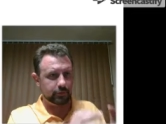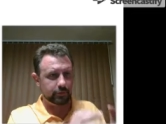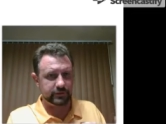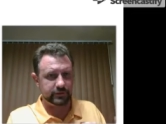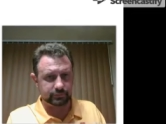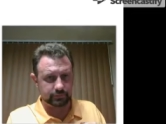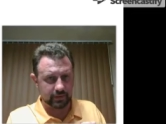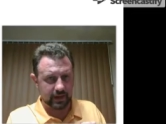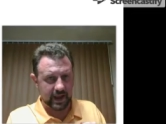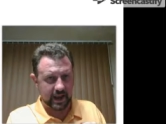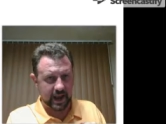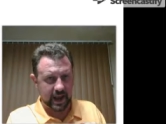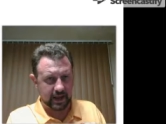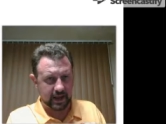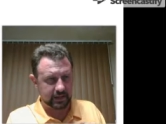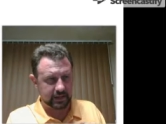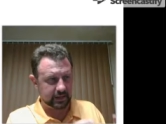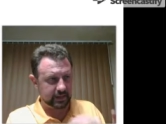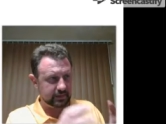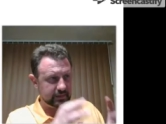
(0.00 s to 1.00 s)
on this
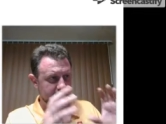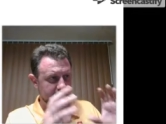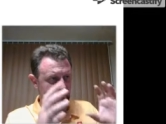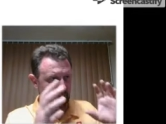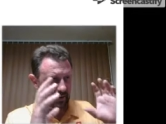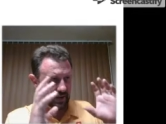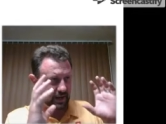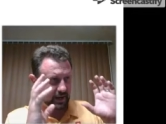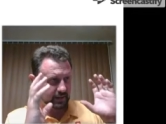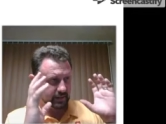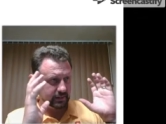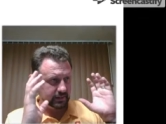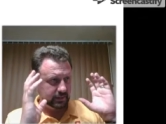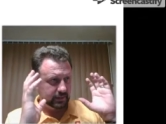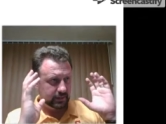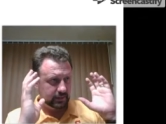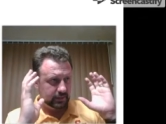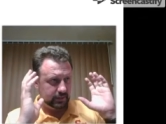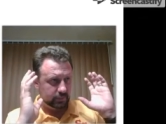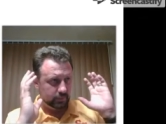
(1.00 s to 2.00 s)
rack. And that rack
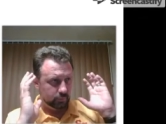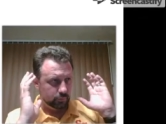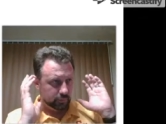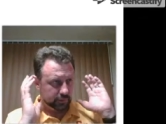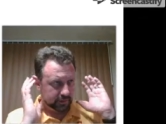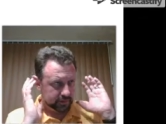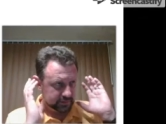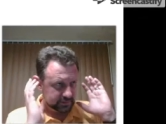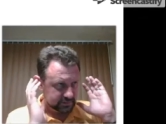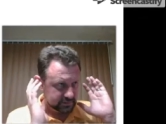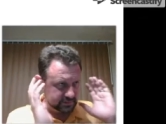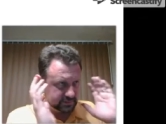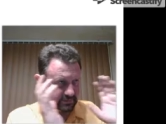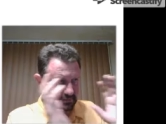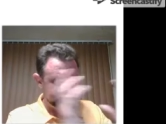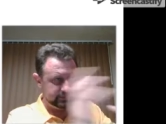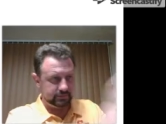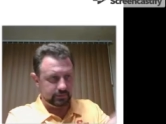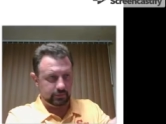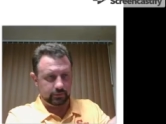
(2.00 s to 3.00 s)
went
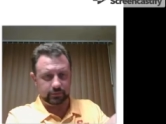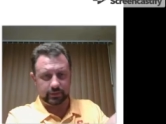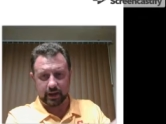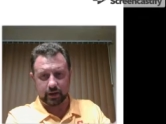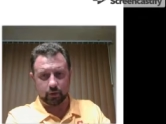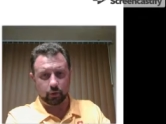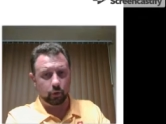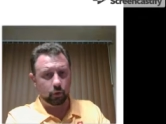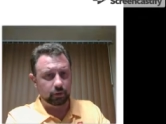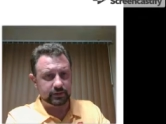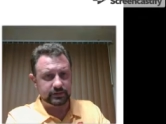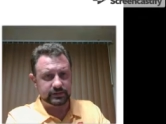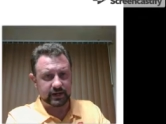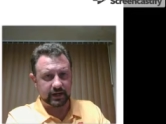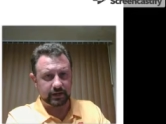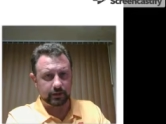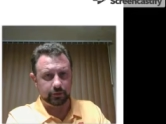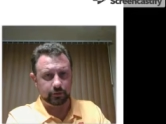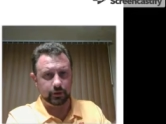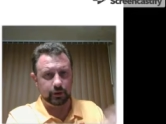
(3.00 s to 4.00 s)
that whole
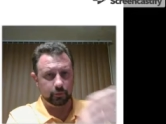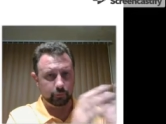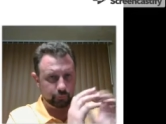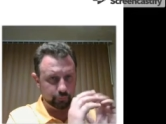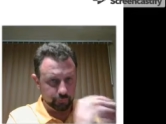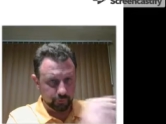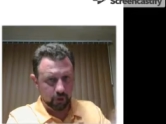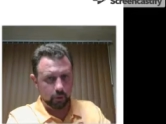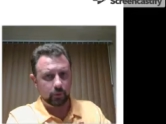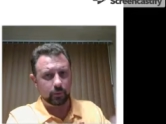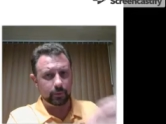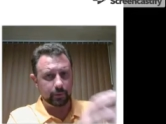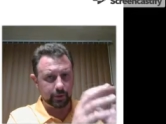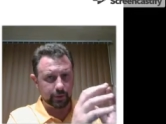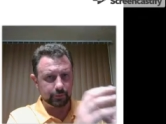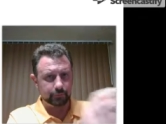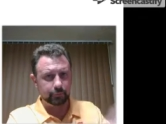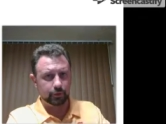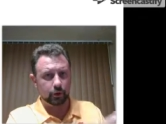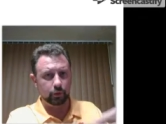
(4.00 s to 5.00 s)
entire row, row
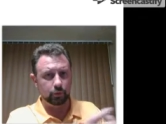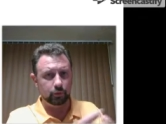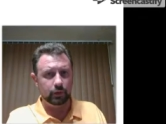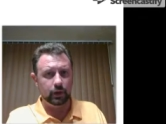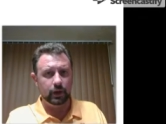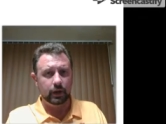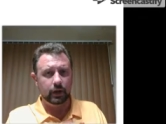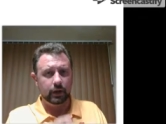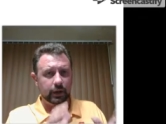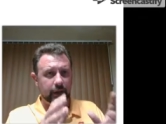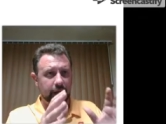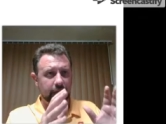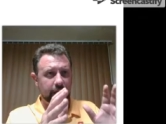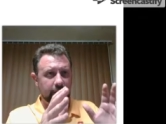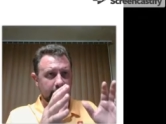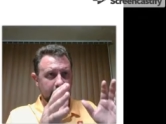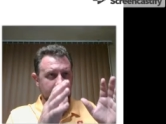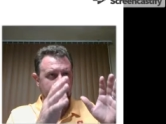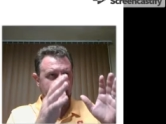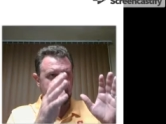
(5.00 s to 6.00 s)
upon row.
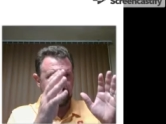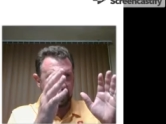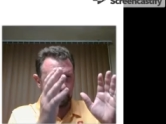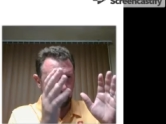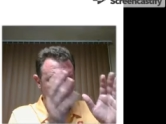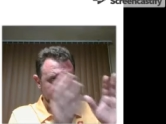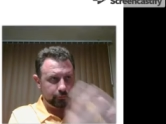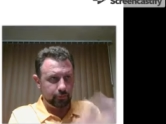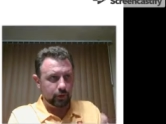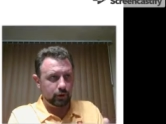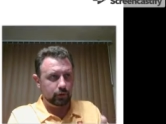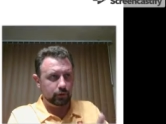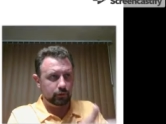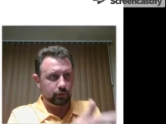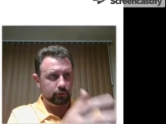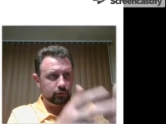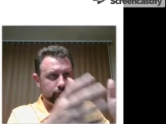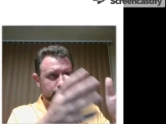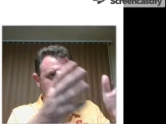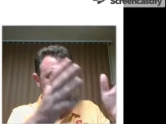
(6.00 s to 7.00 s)
And that
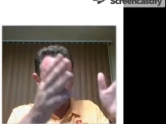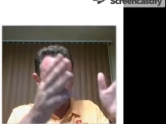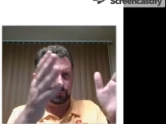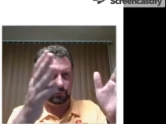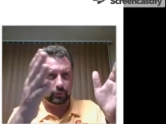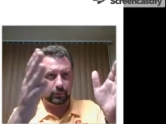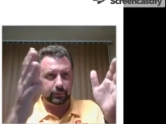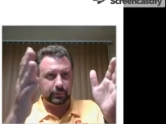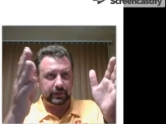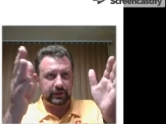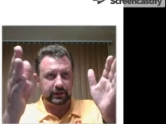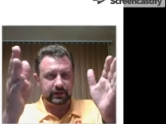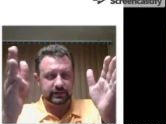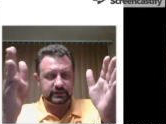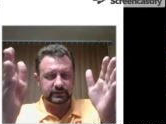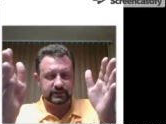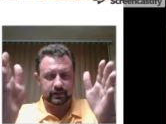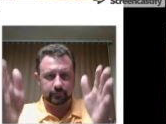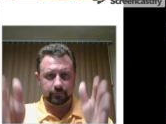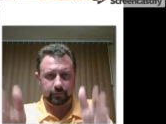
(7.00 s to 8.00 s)
row repeated
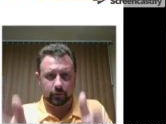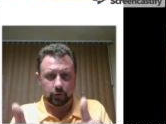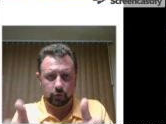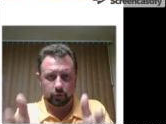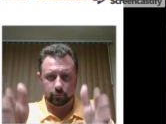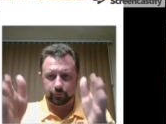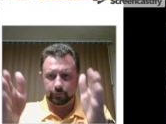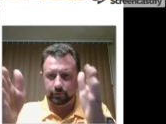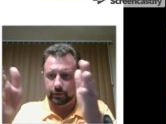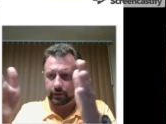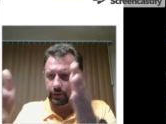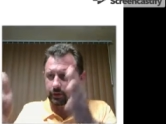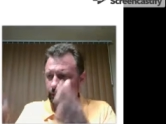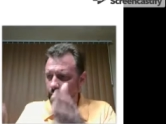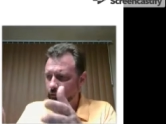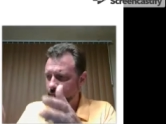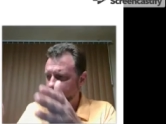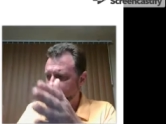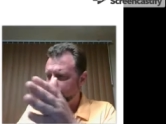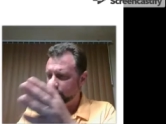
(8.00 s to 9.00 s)
itself over and
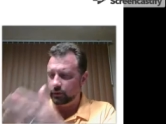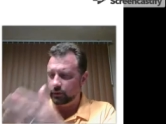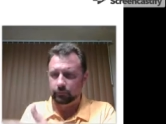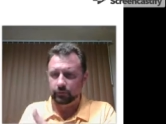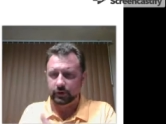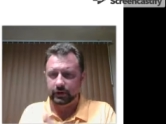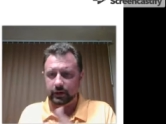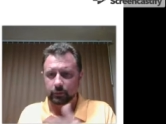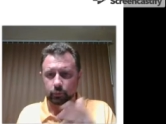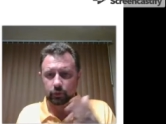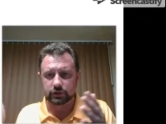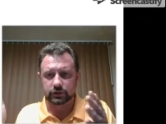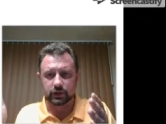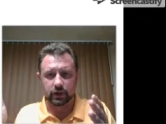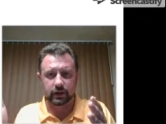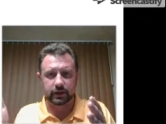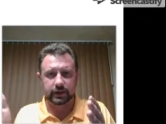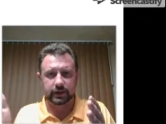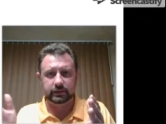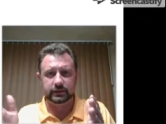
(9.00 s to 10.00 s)
over and over again. We're
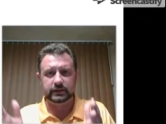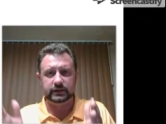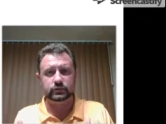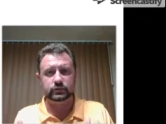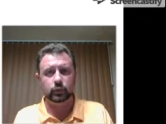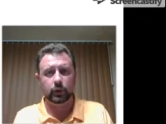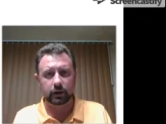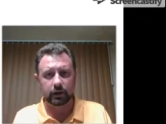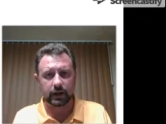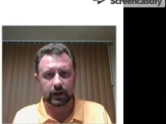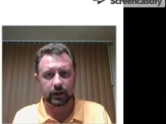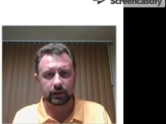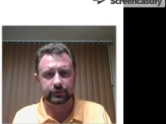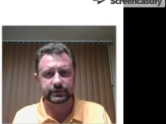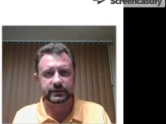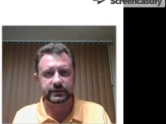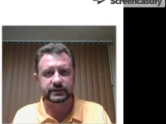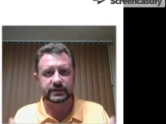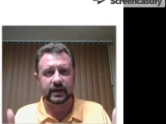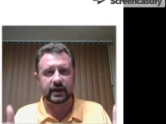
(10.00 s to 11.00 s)
talking these
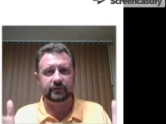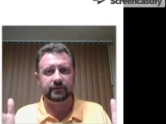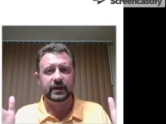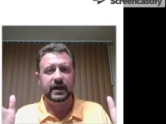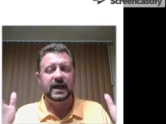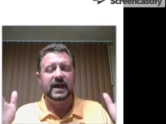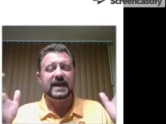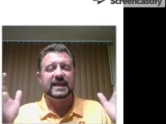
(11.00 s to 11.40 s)
warehouses have